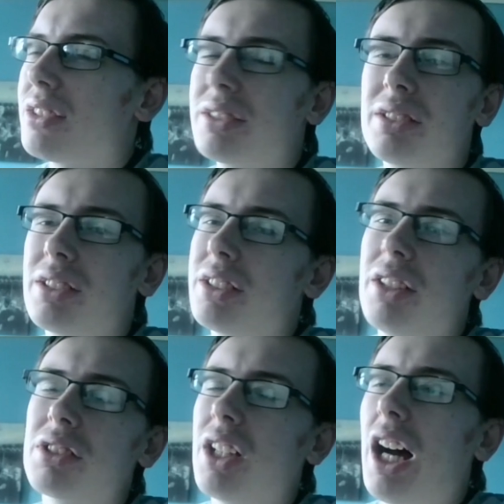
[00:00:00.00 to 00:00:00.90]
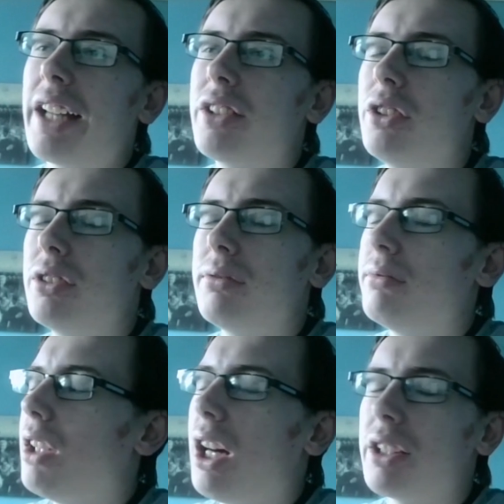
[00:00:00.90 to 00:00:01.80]
seriously, I
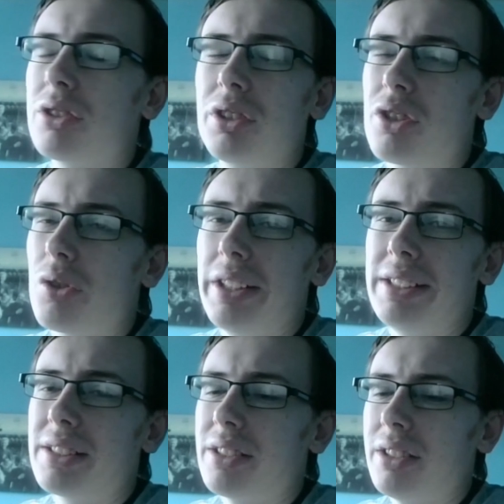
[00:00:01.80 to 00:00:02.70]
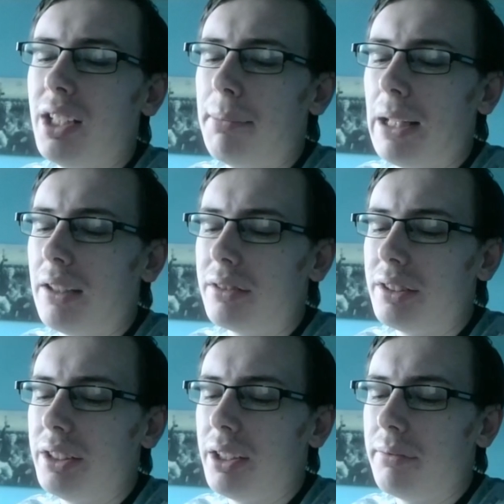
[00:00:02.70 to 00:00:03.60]
saw the tweets about
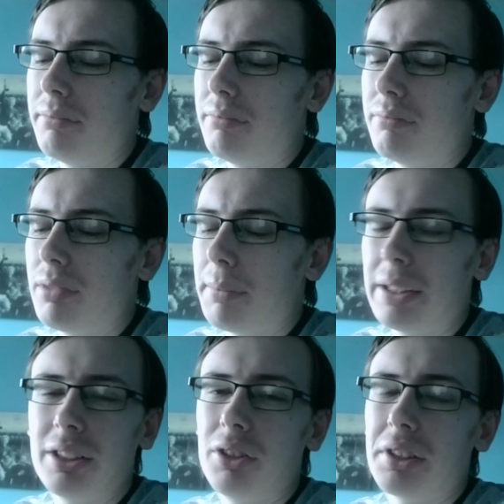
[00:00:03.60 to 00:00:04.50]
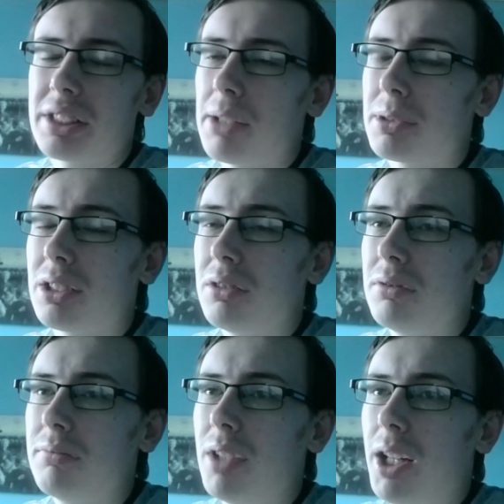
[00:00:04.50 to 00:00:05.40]
the US Capitol
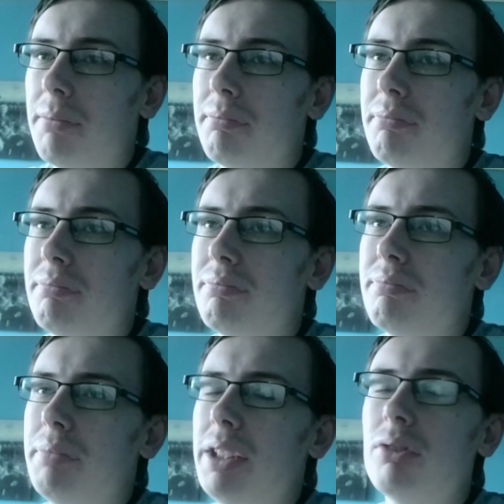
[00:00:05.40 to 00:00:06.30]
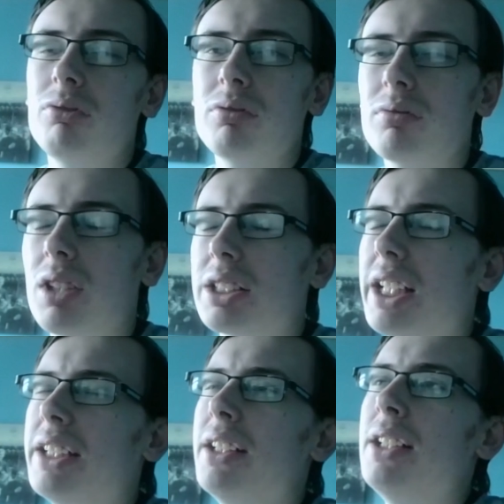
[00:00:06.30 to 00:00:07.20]
being, I
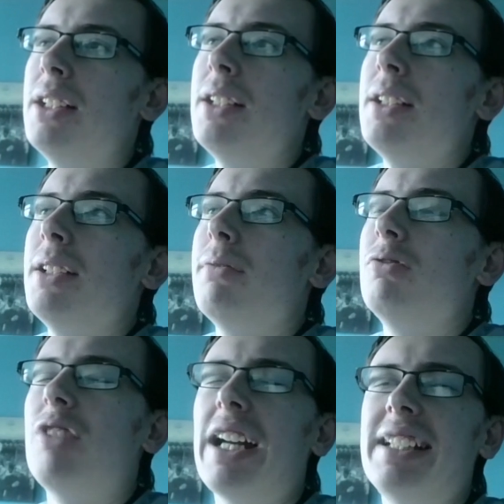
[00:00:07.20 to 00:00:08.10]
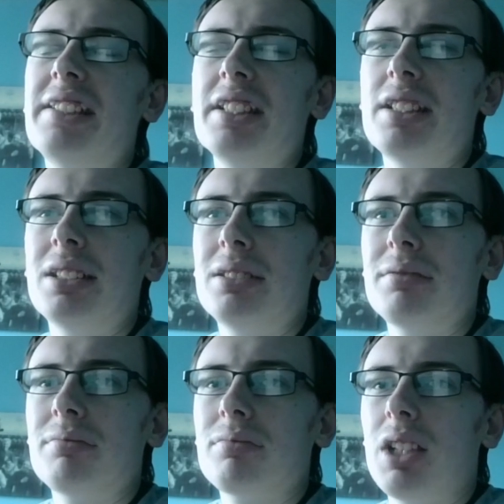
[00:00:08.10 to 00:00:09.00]
say, raided.
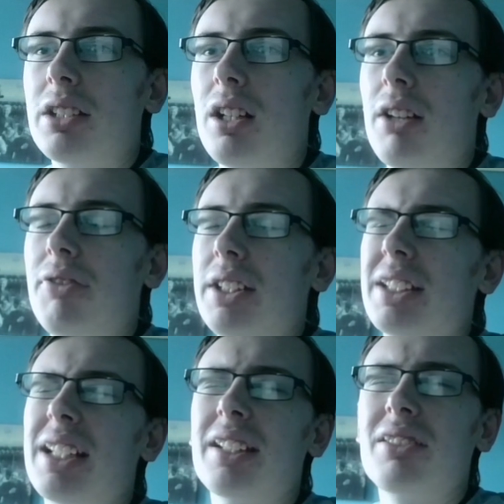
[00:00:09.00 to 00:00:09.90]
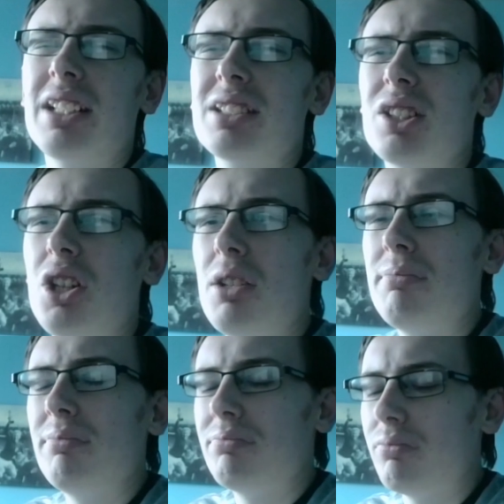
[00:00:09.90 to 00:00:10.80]
I think, is that the correct
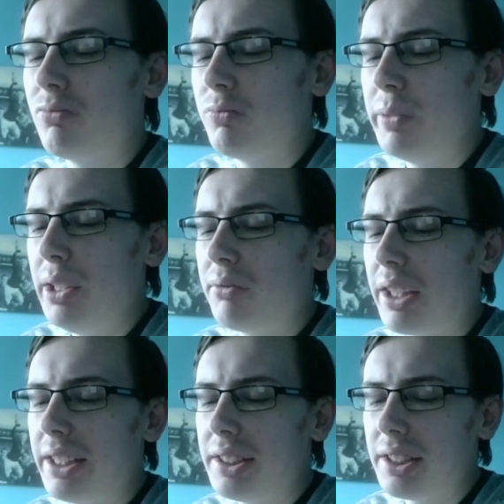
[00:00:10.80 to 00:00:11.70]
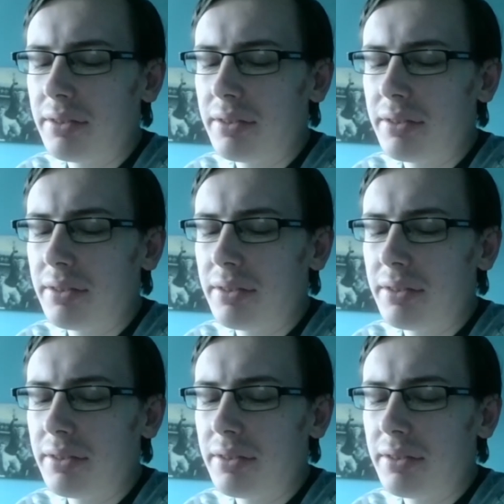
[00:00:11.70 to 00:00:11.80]
term? Being raided.